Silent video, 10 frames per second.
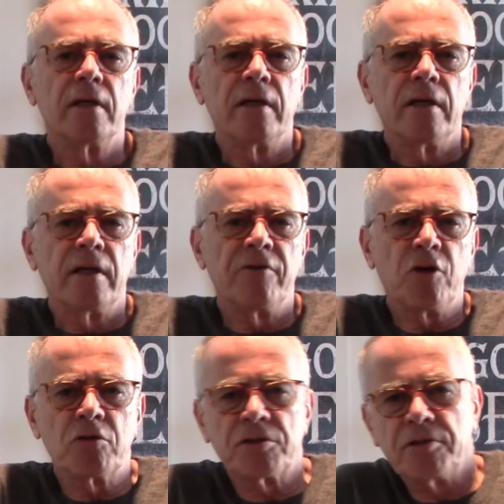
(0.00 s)
Hey
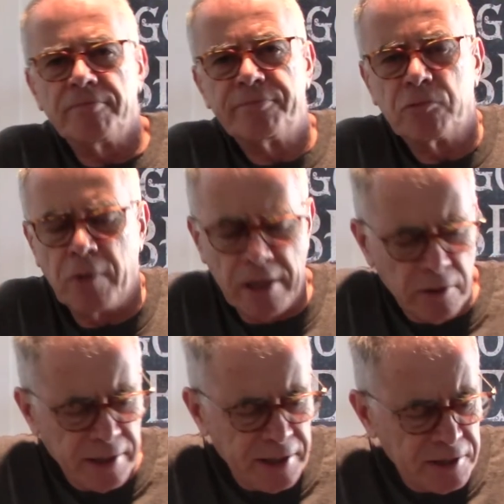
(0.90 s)
folks,
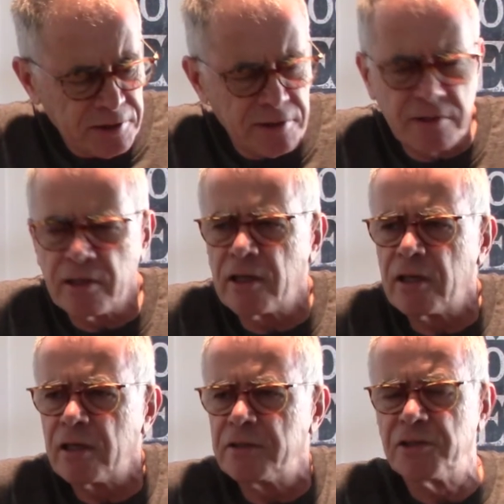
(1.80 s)
well it's
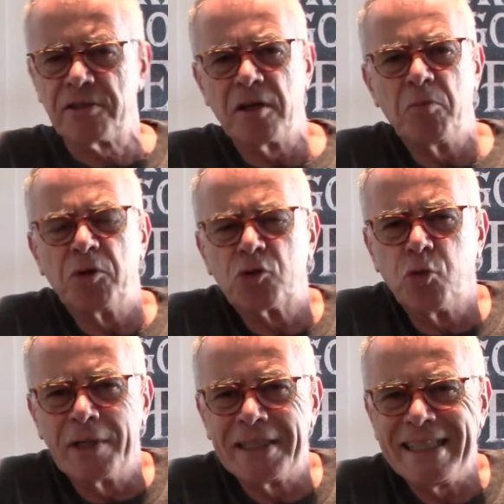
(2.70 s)
December
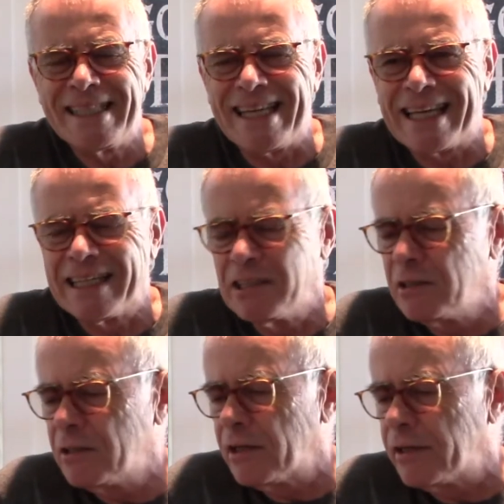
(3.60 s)

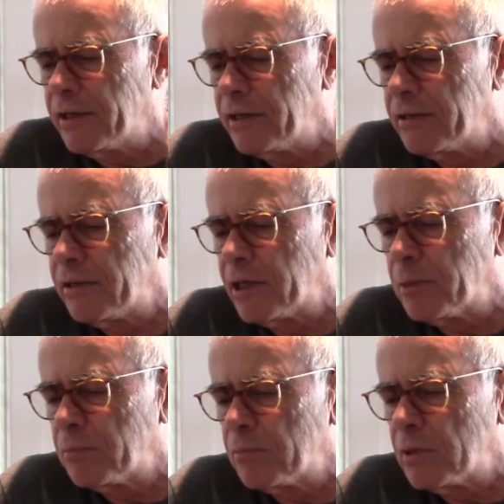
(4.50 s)
22nd and
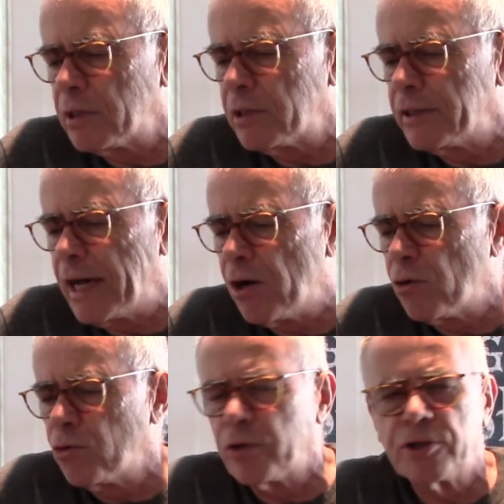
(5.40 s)
I'm
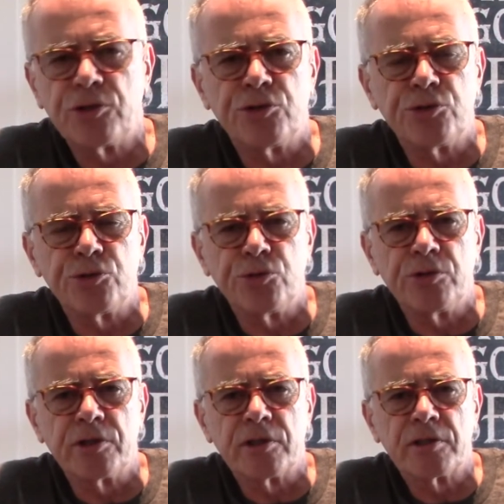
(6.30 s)
now going to do
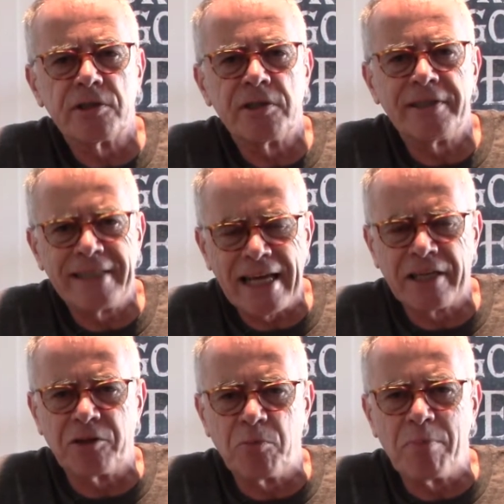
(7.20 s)
the
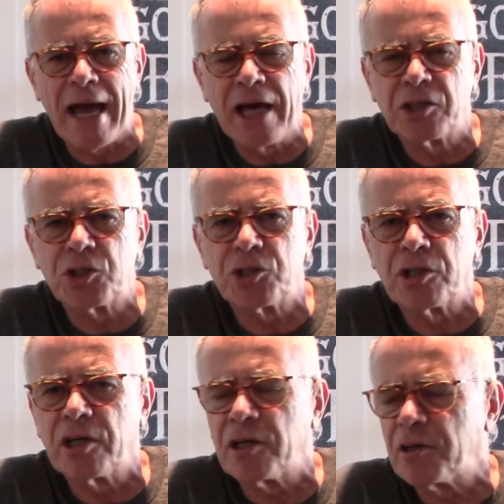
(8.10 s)
second
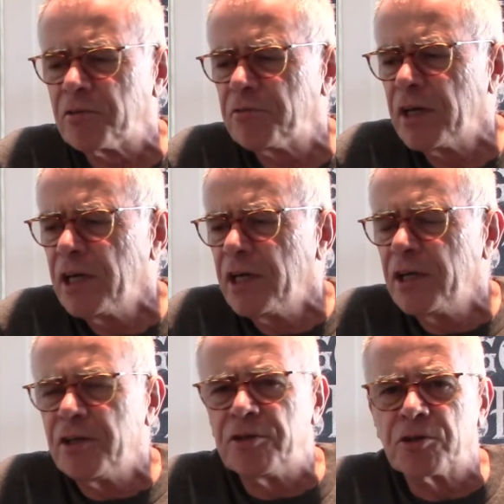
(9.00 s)
batch of
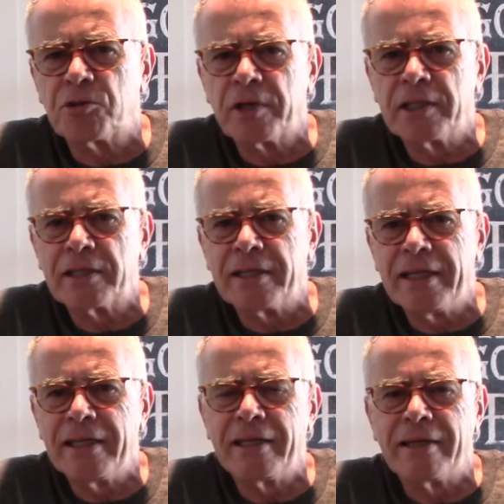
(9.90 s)
the Great
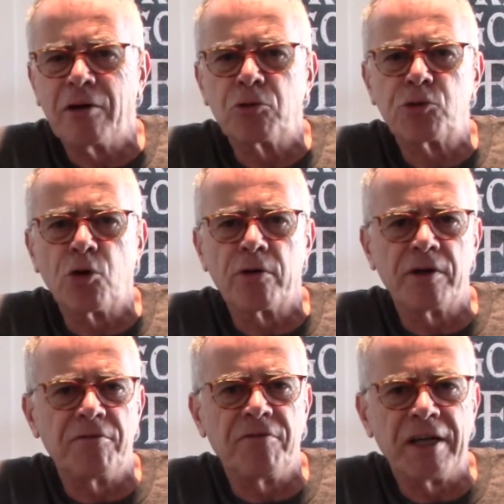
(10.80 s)
Canadian Outdoor
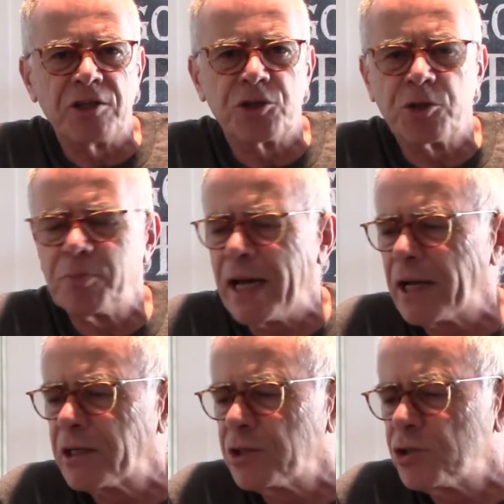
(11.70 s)
Adventure
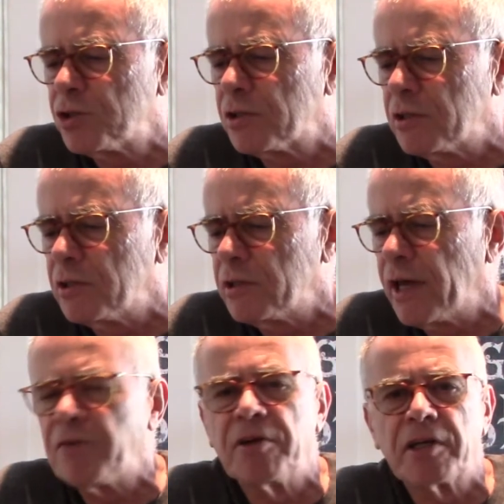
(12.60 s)
Package, the
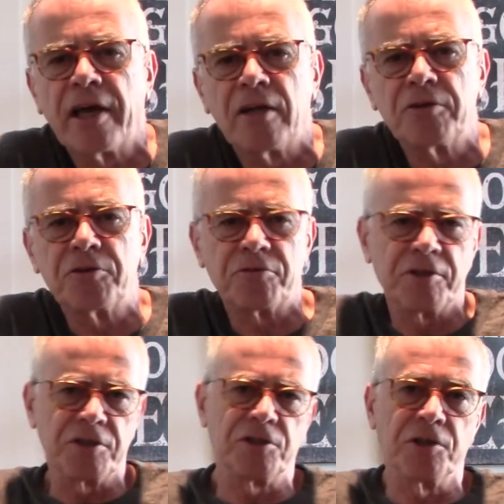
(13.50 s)
advent calendar for
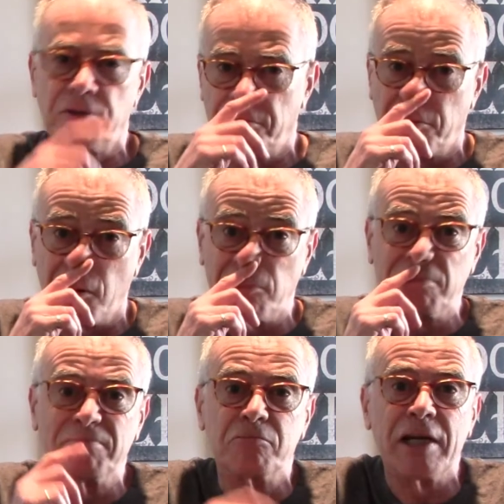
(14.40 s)
this year
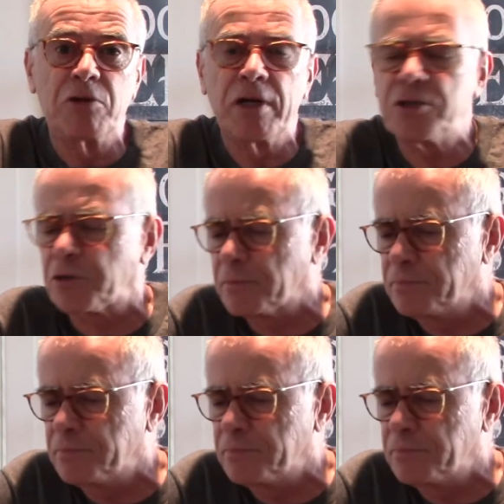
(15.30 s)
from Red Racer.